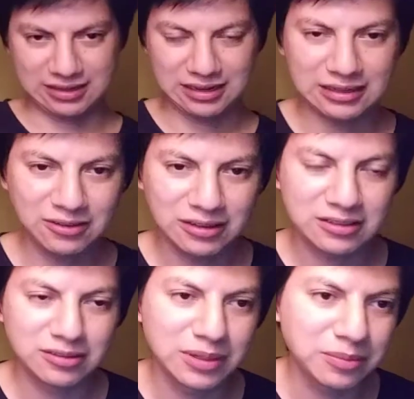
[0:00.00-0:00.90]
I know that
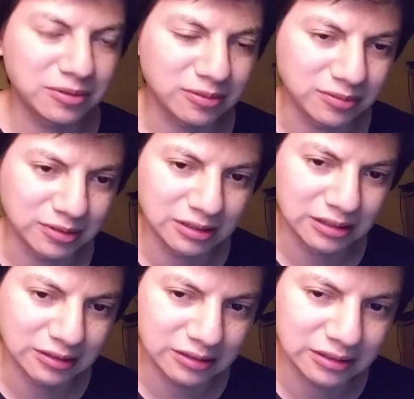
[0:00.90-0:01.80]
some people
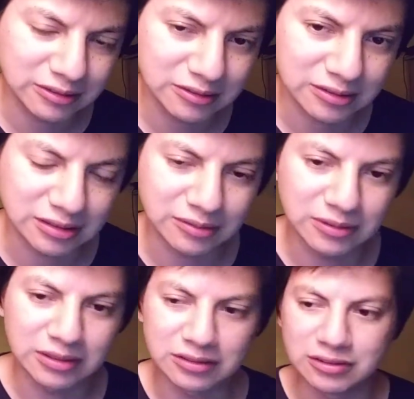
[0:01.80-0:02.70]
they
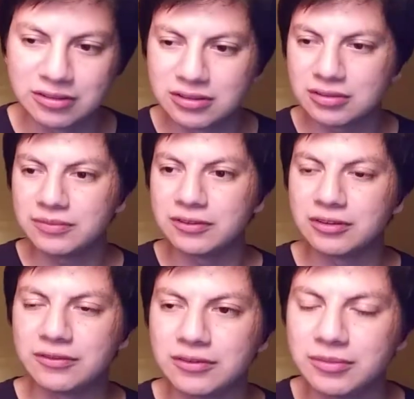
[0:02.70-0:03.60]
want to do YouTube
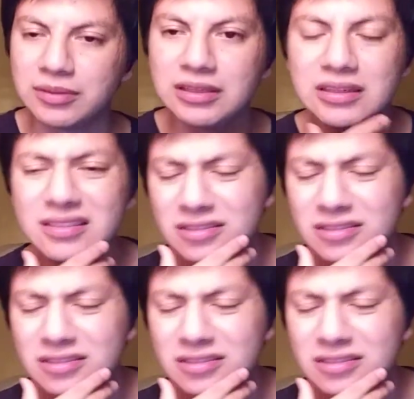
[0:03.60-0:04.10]
for monies.